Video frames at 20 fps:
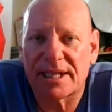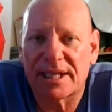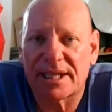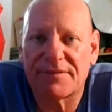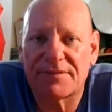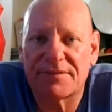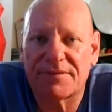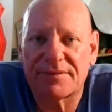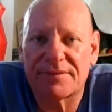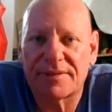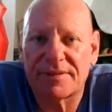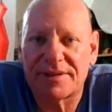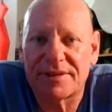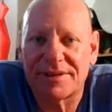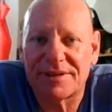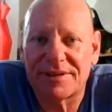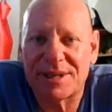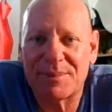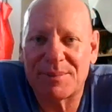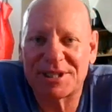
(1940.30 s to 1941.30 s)

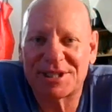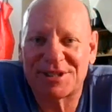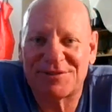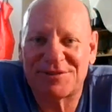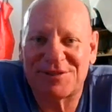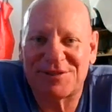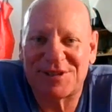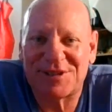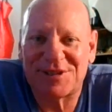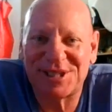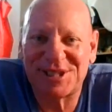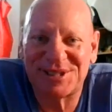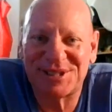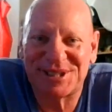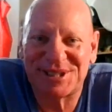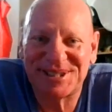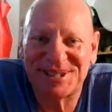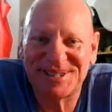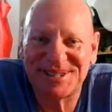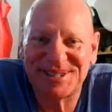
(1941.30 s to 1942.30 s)
they must follow
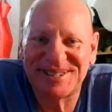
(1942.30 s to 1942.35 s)
you.